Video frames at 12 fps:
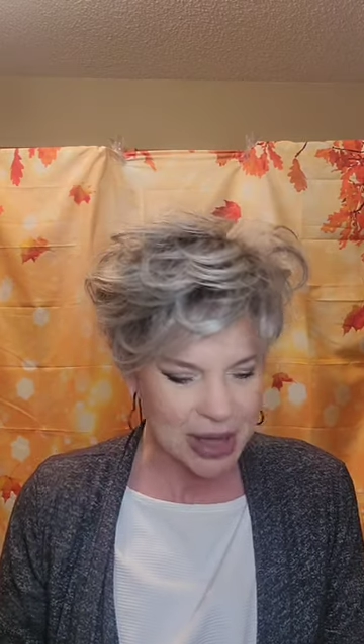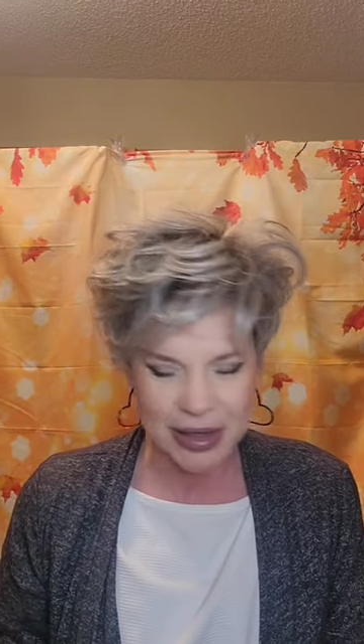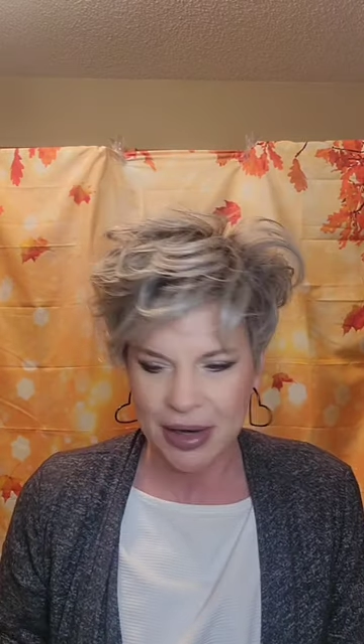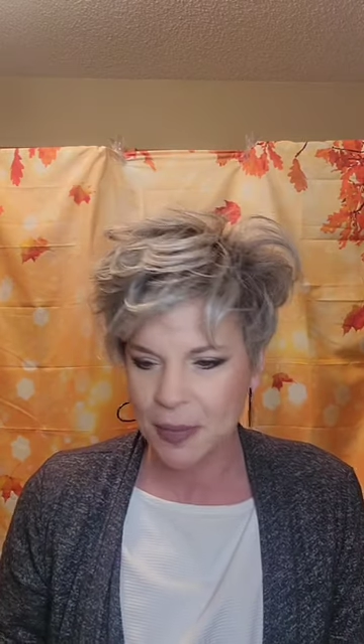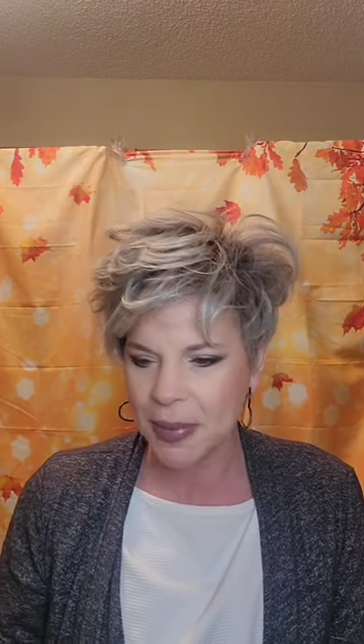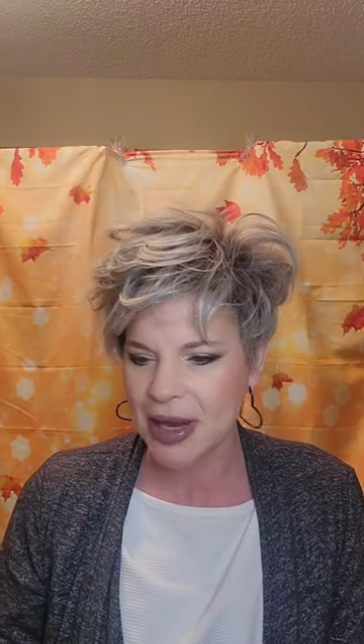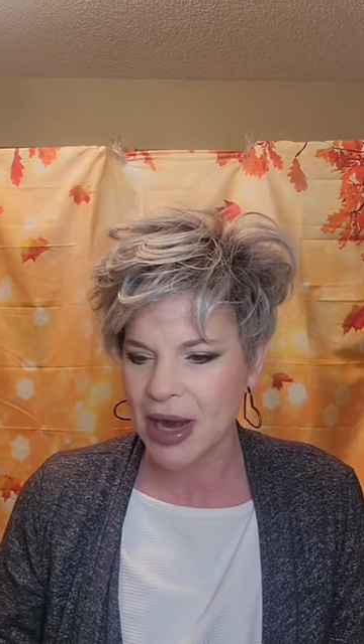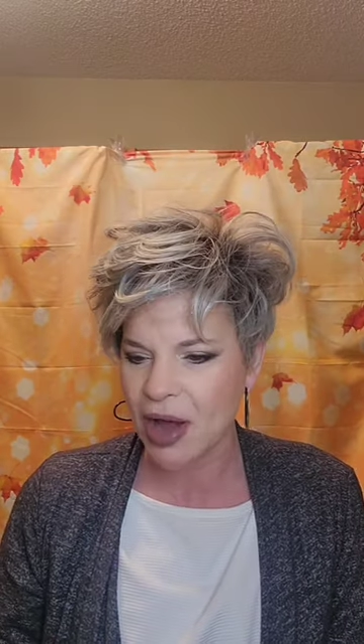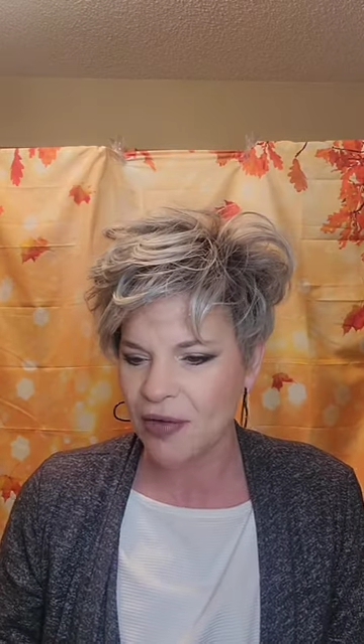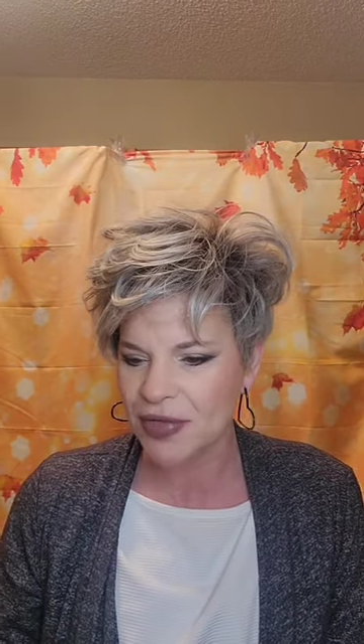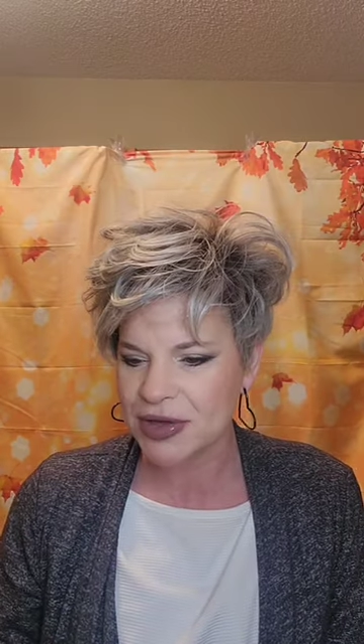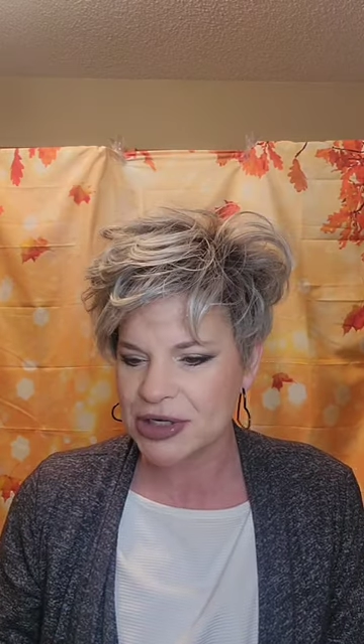a little bit
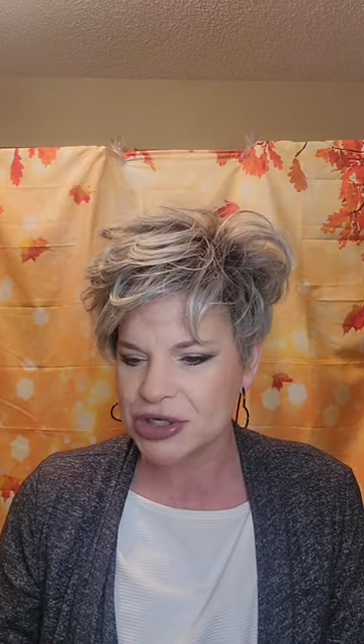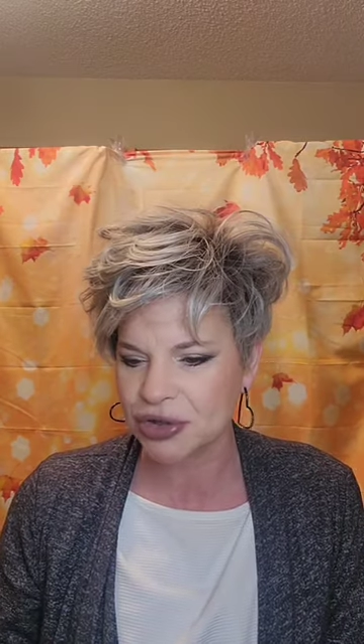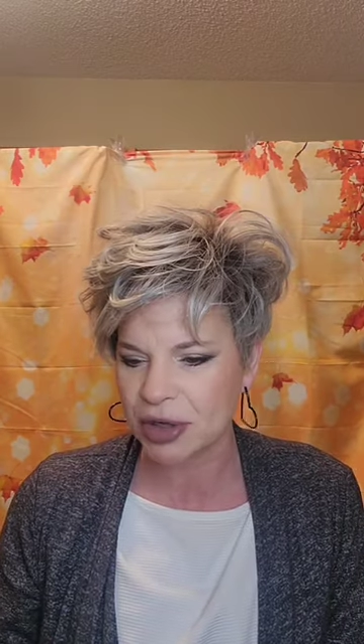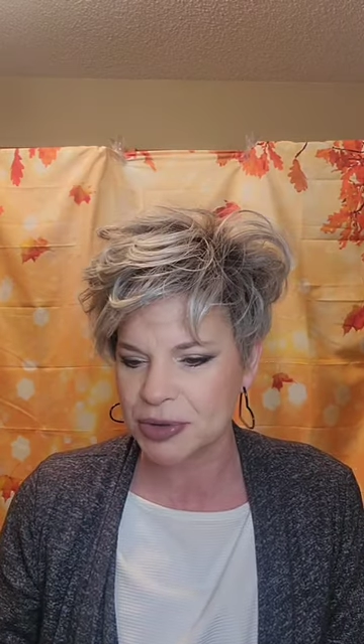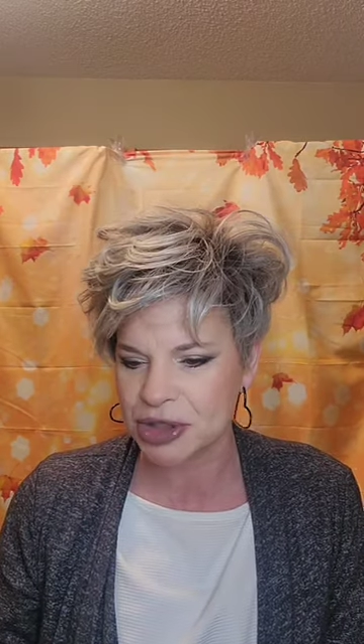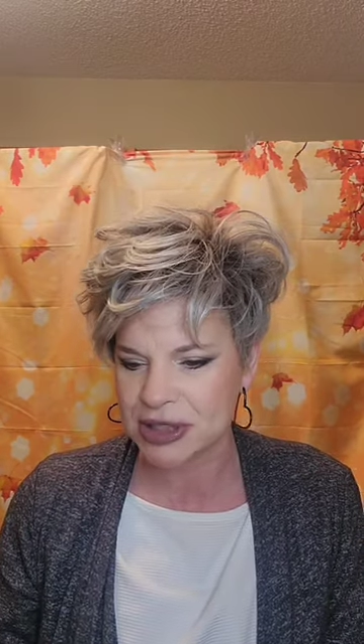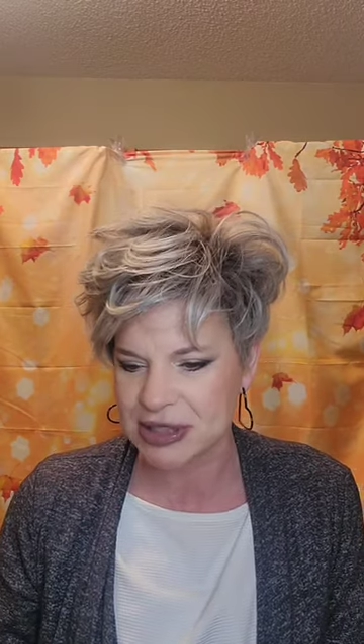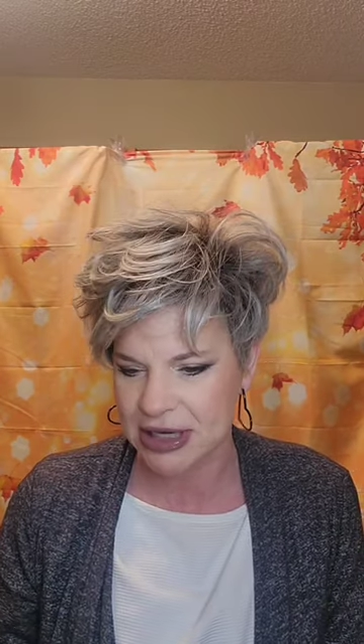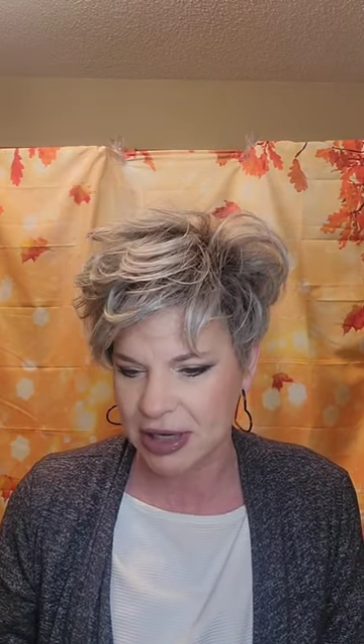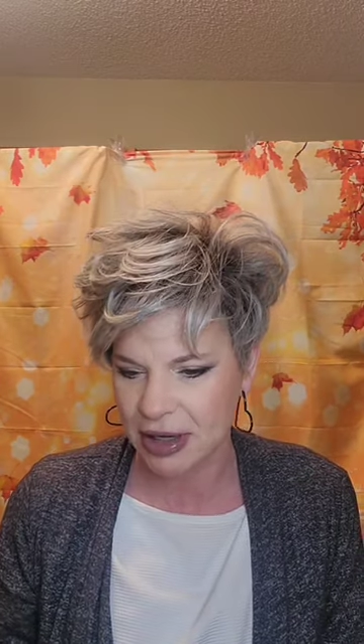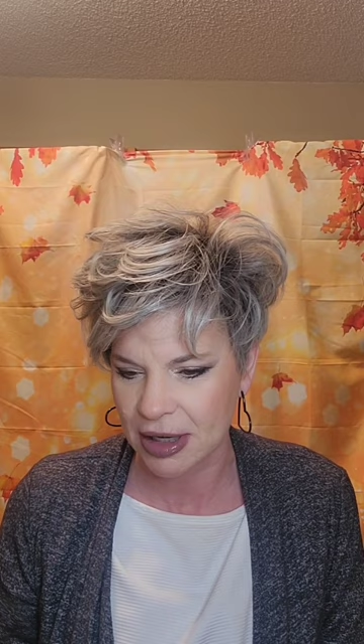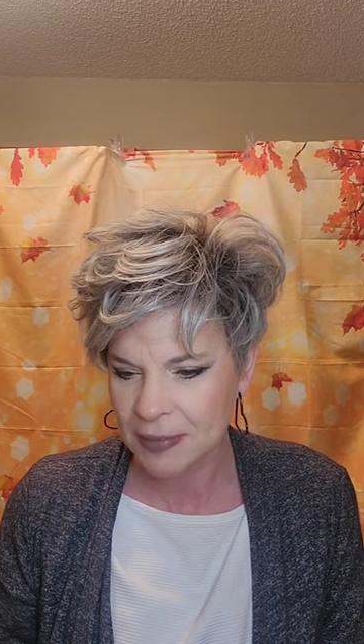of the descriptions
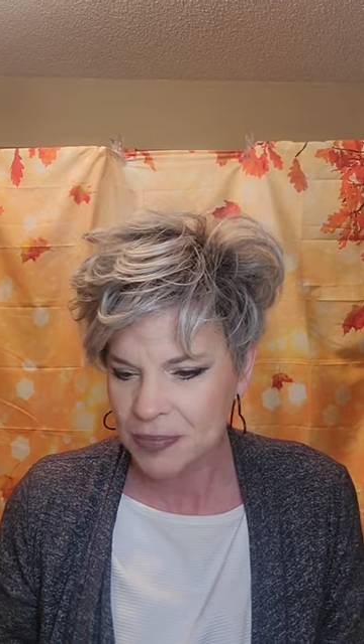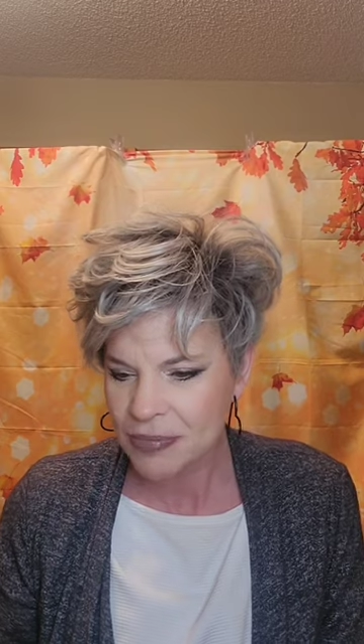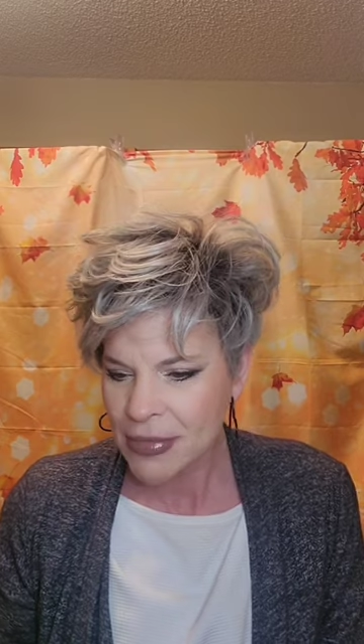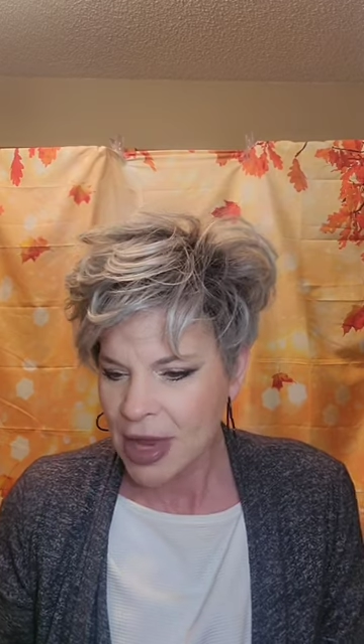here.